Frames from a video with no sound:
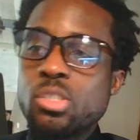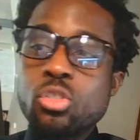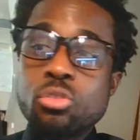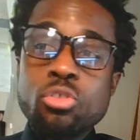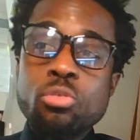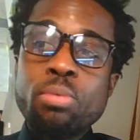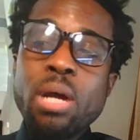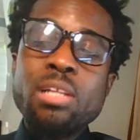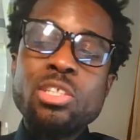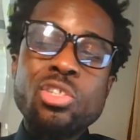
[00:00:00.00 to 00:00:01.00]
you should
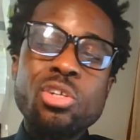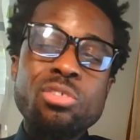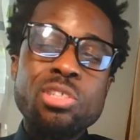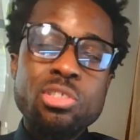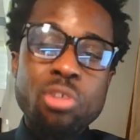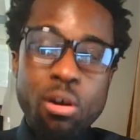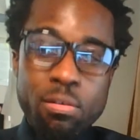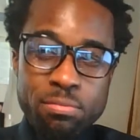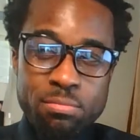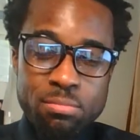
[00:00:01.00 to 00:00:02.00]
probably turn this
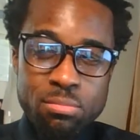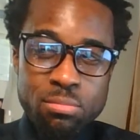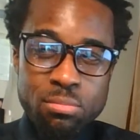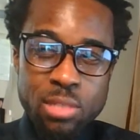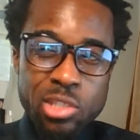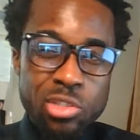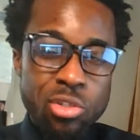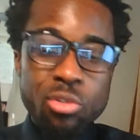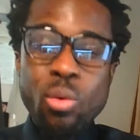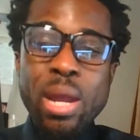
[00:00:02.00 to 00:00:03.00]
off and
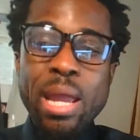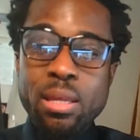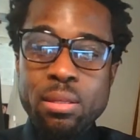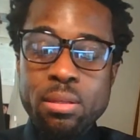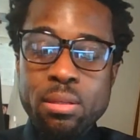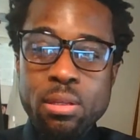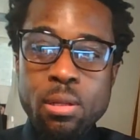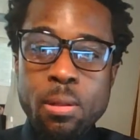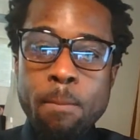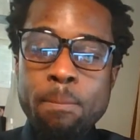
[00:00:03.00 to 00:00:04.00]
turn away
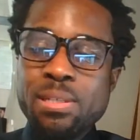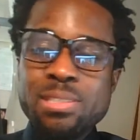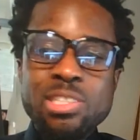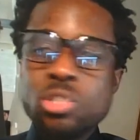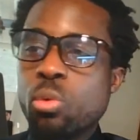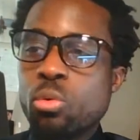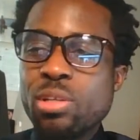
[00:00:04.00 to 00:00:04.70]
because this won't